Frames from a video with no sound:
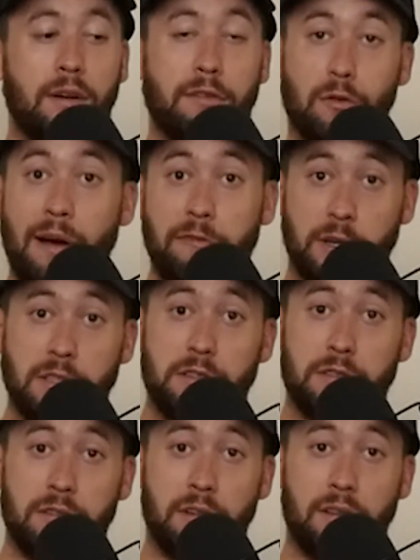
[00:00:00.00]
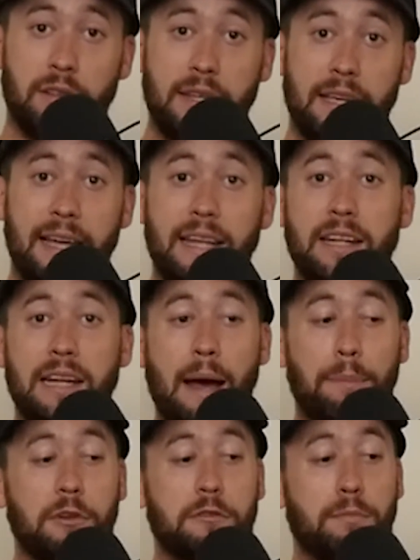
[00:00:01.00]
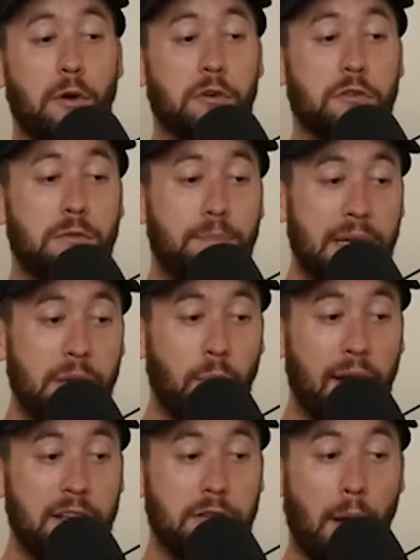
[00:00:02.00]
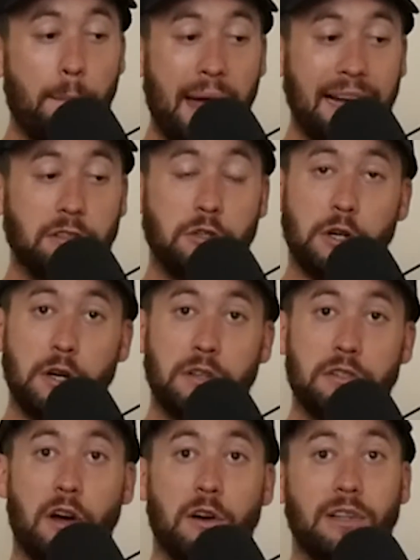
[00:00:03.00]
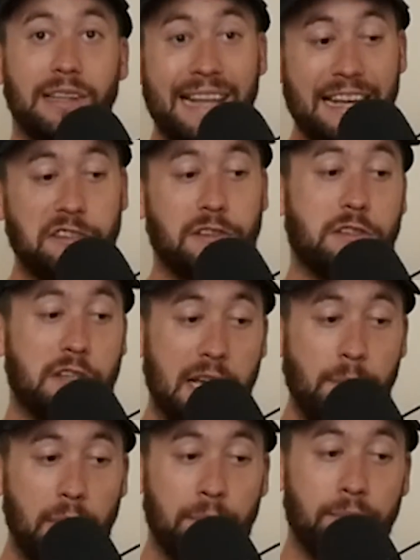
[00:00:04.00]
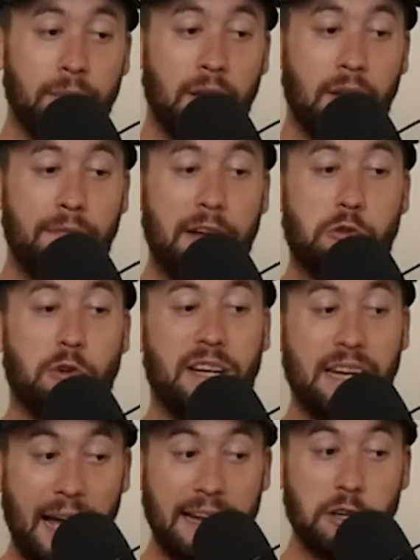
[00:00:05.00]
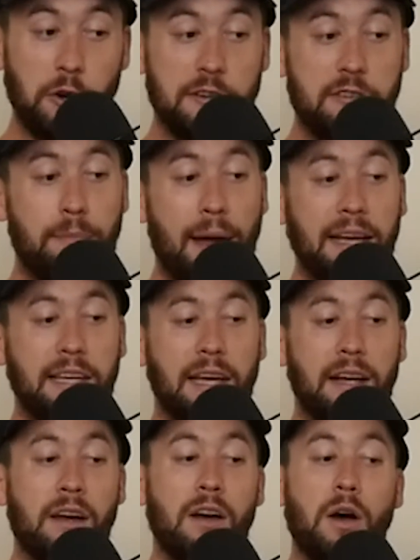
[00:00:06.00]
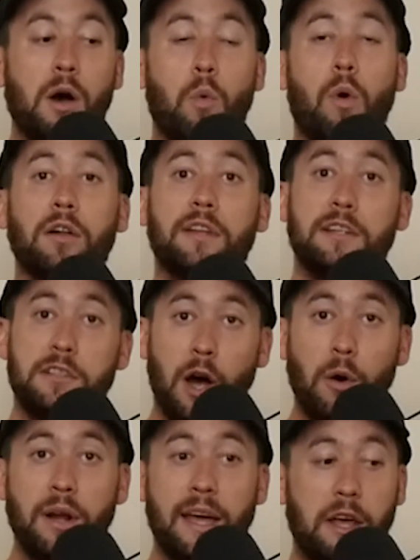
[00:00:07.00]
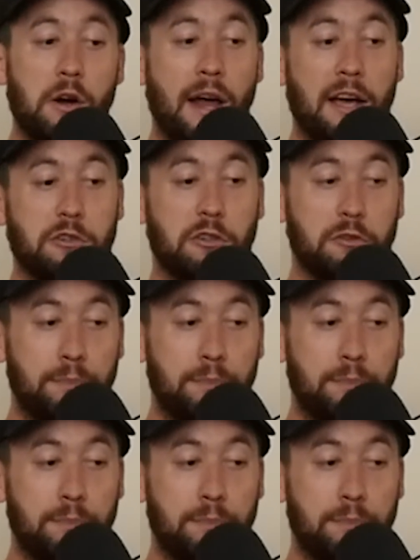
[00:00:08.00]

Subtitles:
For reference, the Indianapolis Motor Speedway's banked turns are less steep, featuring 9 degrees of banking, while Daytona International